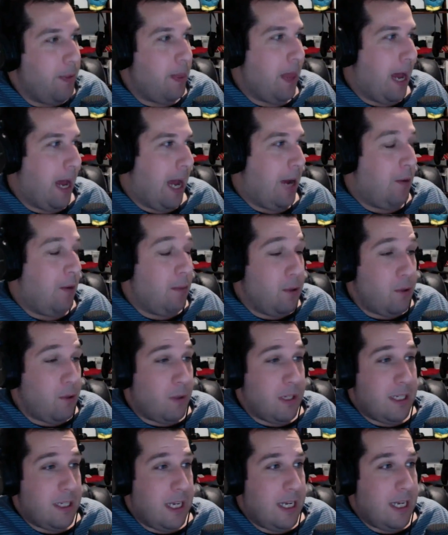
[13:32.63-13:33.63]
I almost want
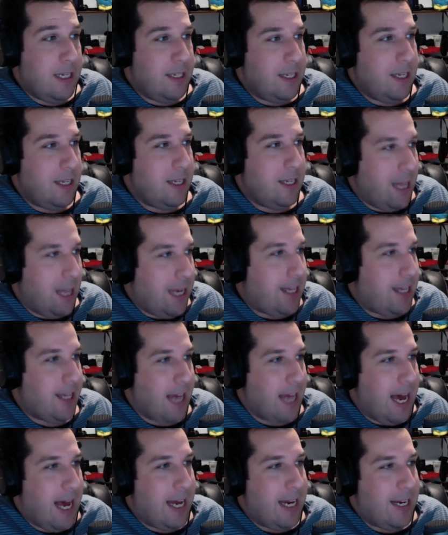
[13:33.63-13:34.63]
to say it's like
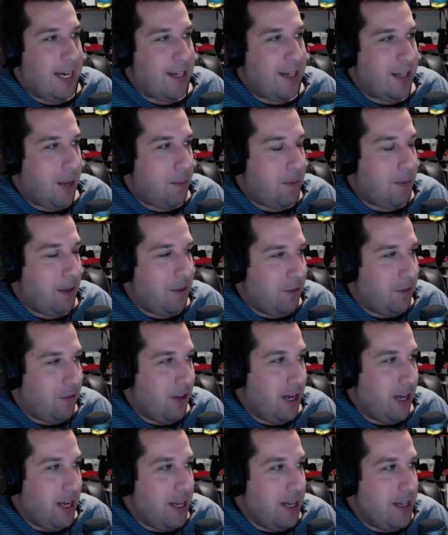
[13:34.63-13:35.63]
that, except it's
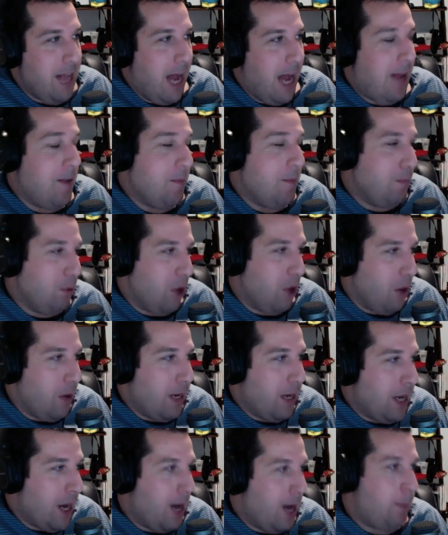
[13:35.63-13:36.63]
not
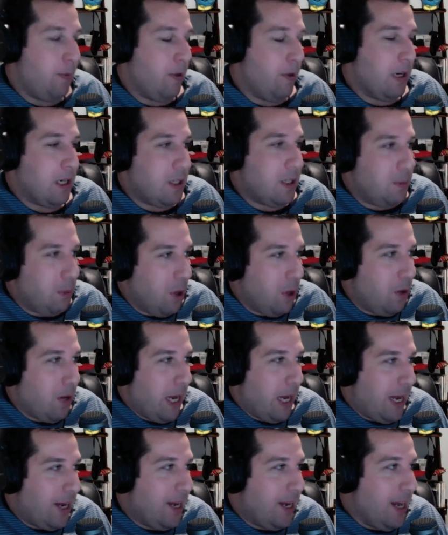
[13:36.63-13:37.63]
blowing up or
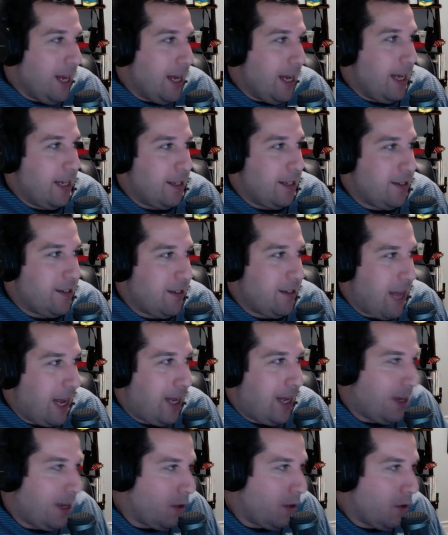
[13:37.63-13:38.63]
exploding. It's
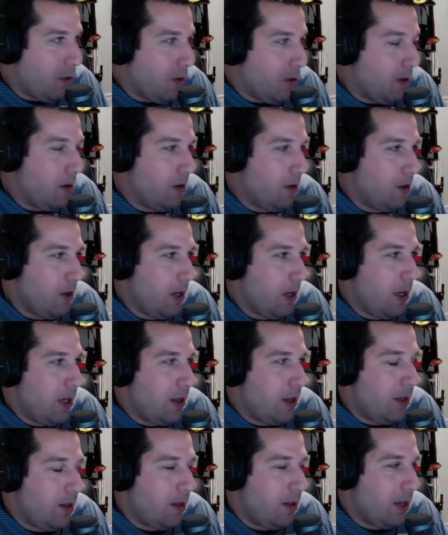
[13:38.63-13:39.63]
taking
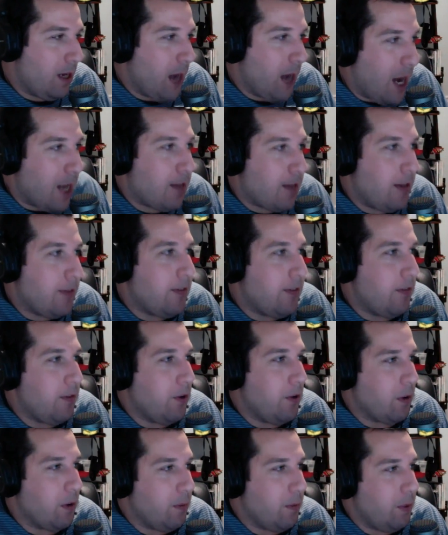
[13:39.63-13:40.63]
the contents of
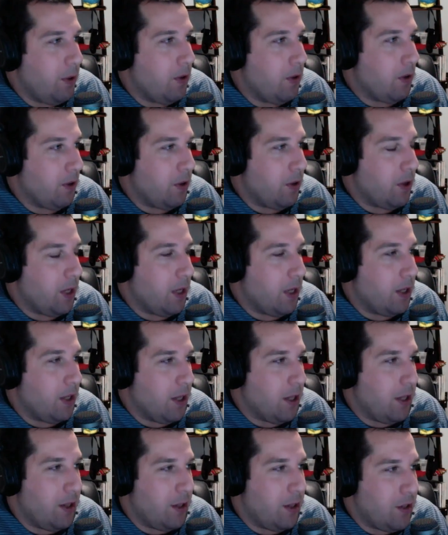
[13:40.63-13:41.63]
your computer,
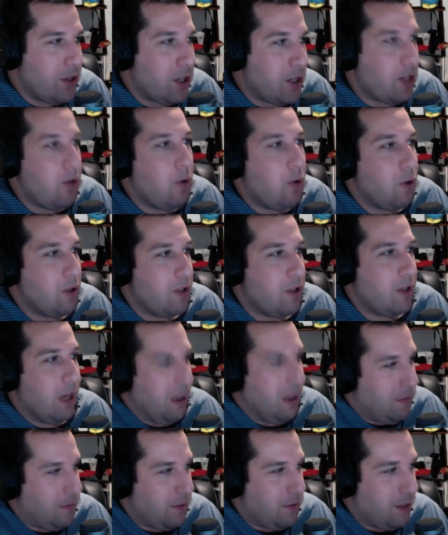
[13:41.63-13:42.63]
the secure
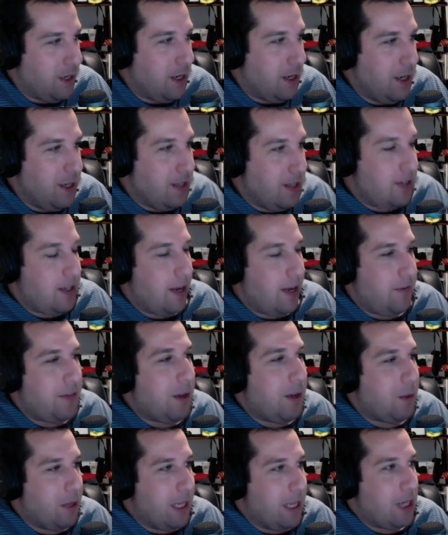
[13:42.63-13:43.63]
stuff, the stuff
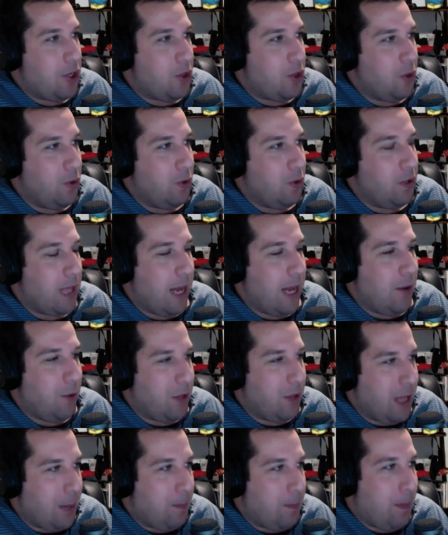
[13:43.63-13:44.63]
that will
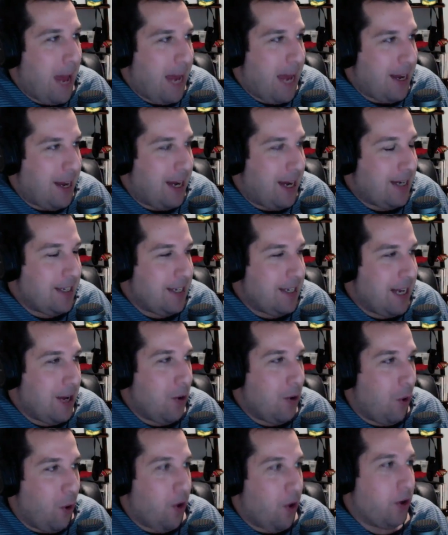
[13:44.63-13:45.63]
let bad guys get
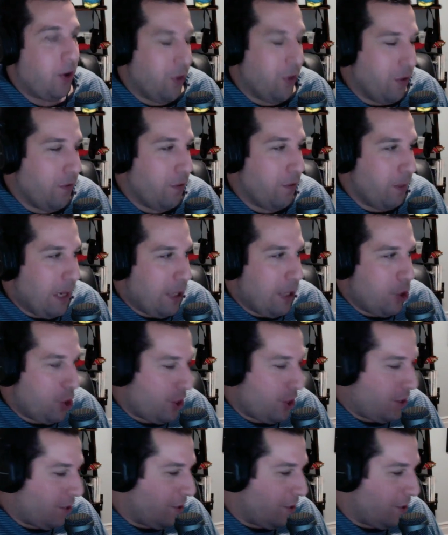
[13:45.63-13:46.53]
all your information.